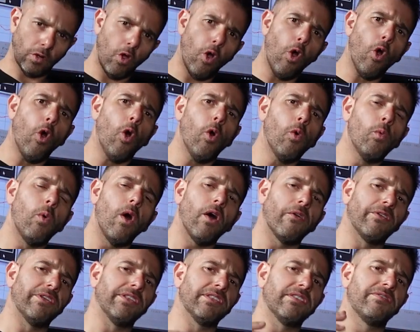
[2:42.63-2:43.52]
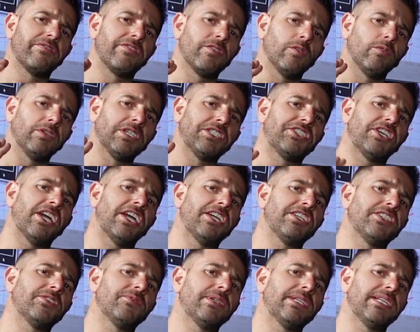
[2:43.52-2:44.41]
or warrant the fueling
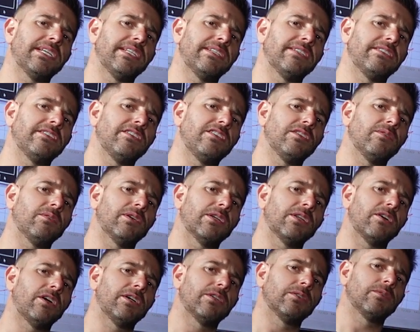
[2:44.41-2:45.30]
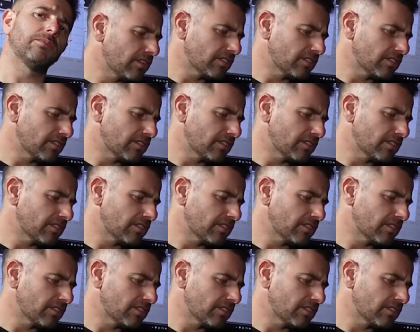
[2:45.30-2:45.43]
change we needed to do on idle.